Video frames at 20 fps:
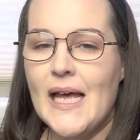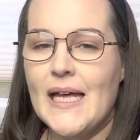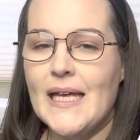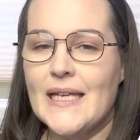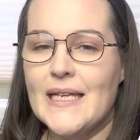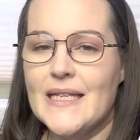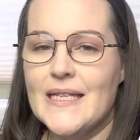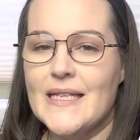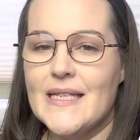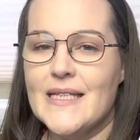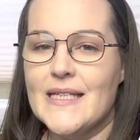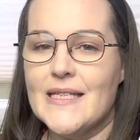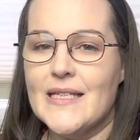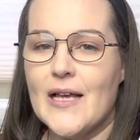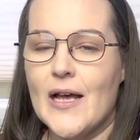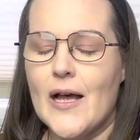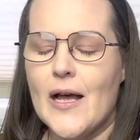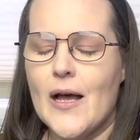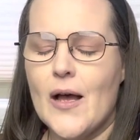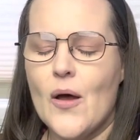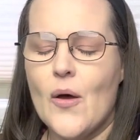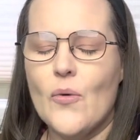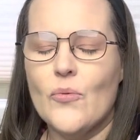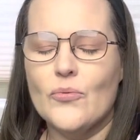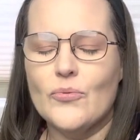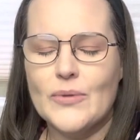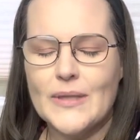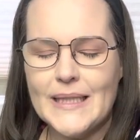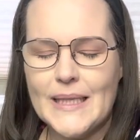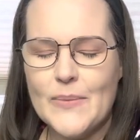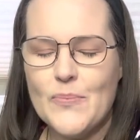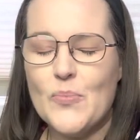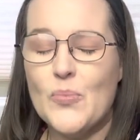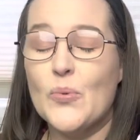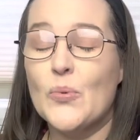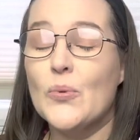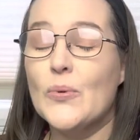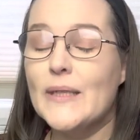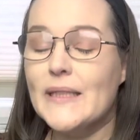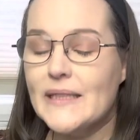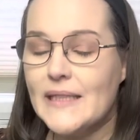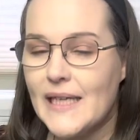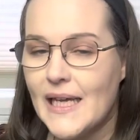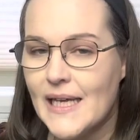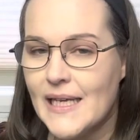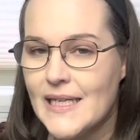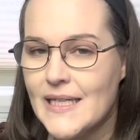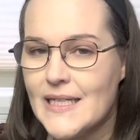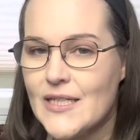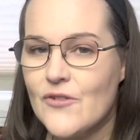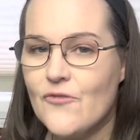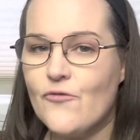is really brilliant